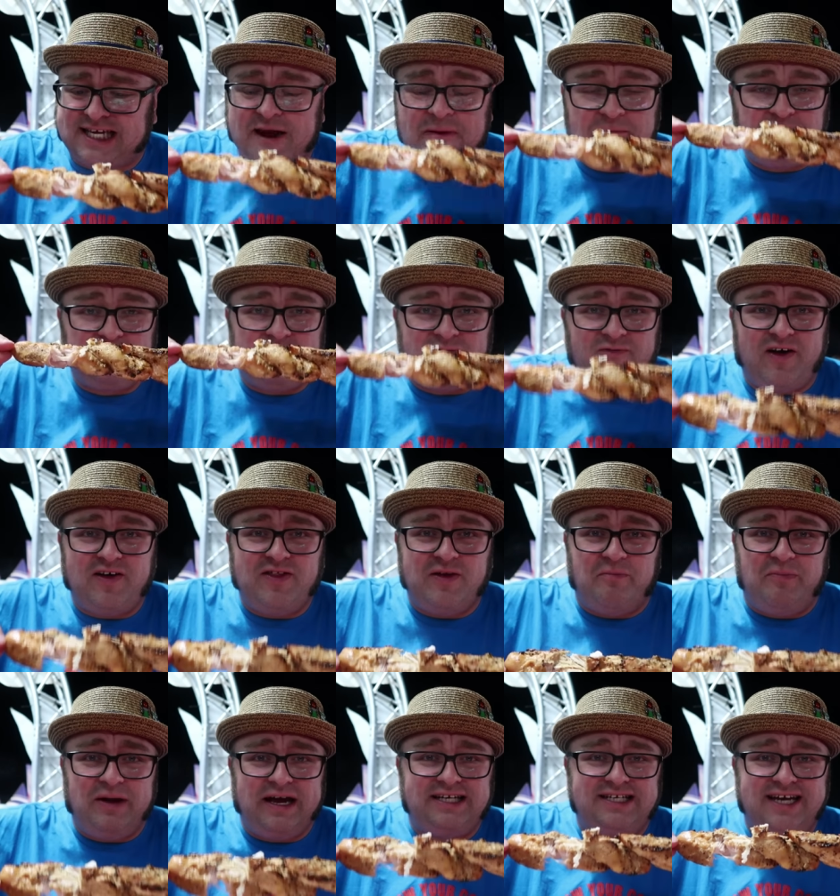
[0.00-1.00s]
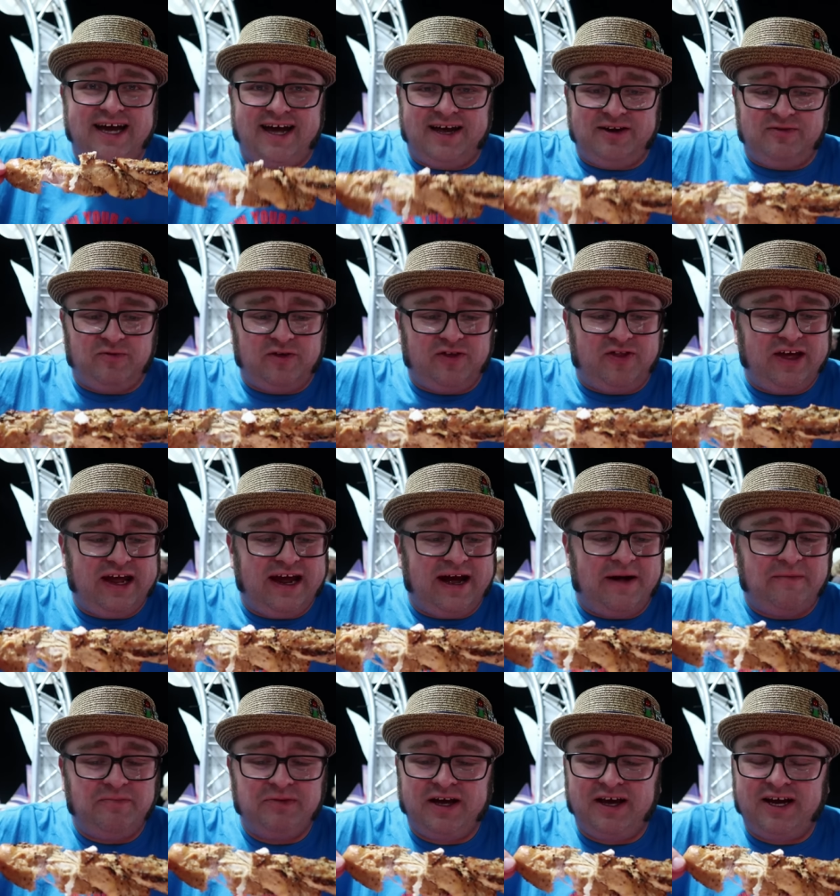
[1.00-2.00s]
Find the big tent with the
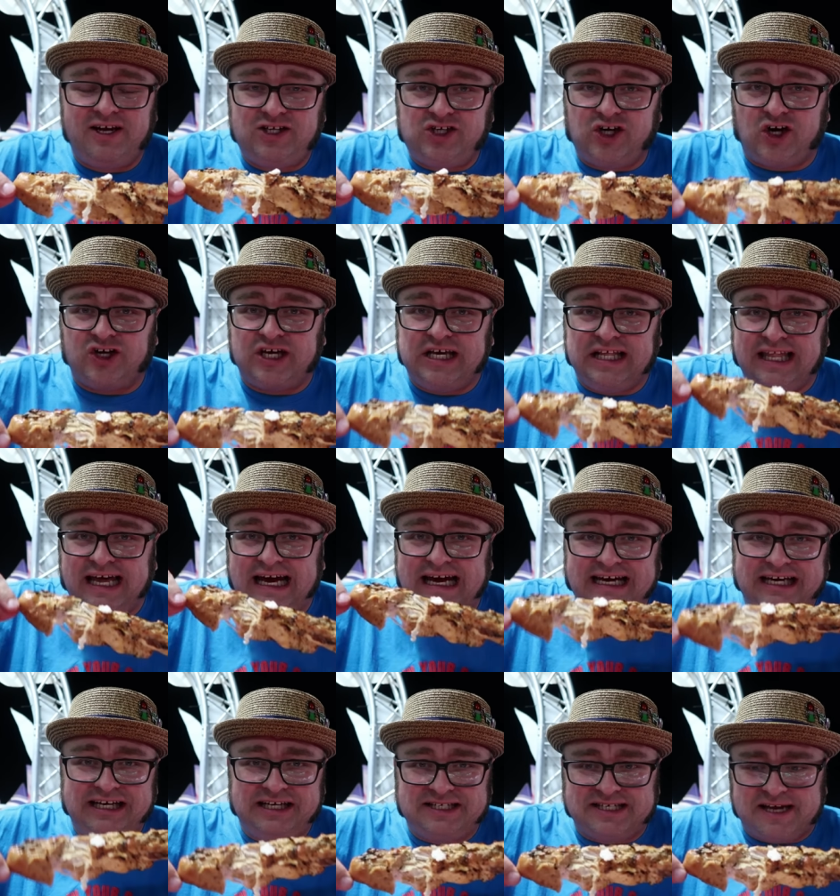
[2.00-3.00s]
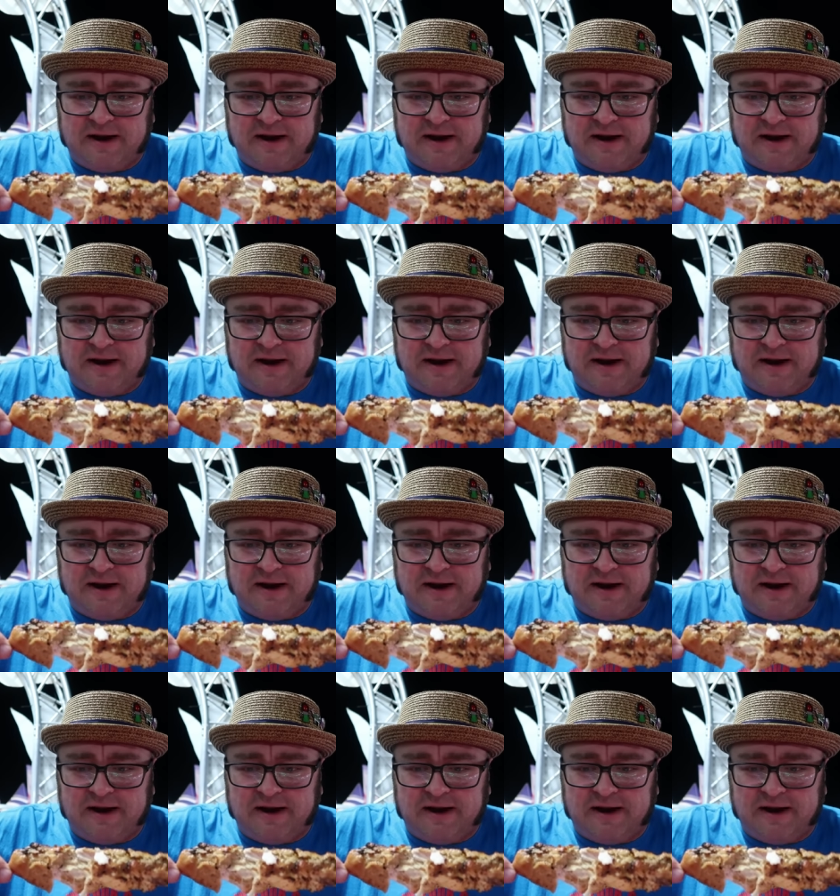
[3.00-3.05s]
turkey legs